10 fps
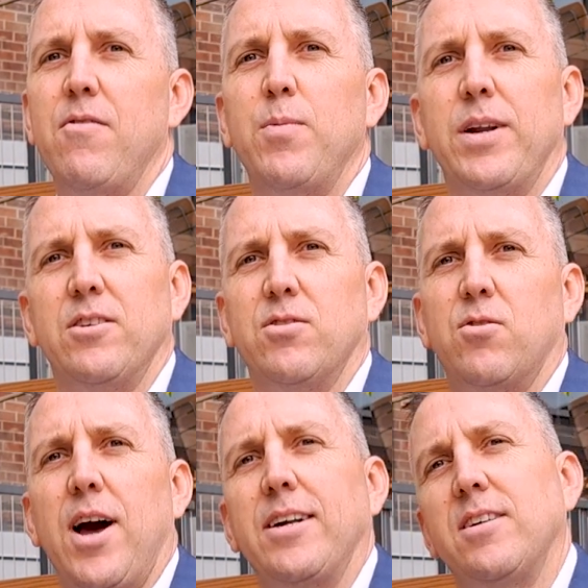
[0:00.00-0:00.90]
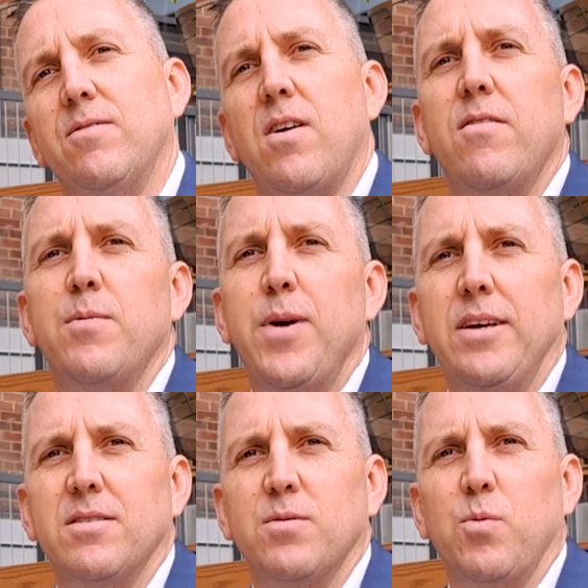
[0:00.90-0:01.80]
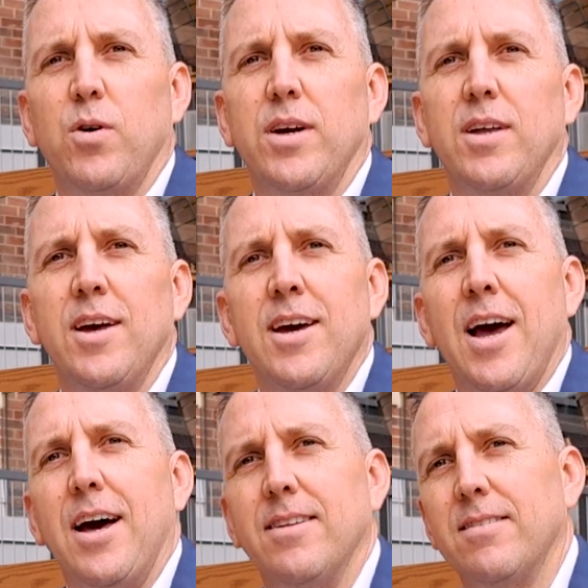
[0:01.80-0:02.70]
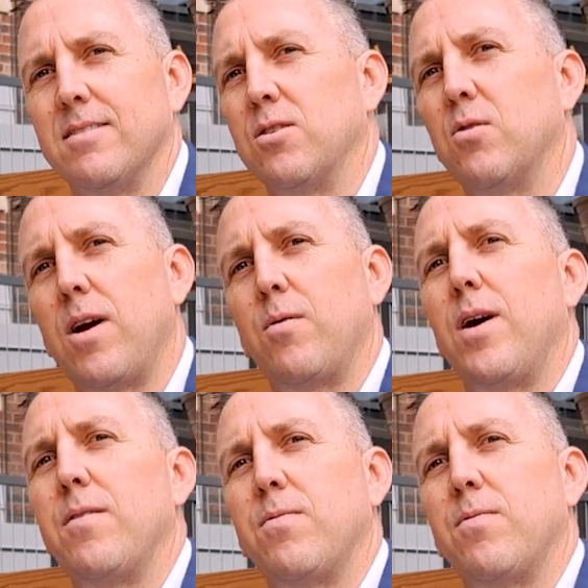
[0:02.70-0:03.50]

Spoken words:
everybody's scratching for every basis point, and this is a great way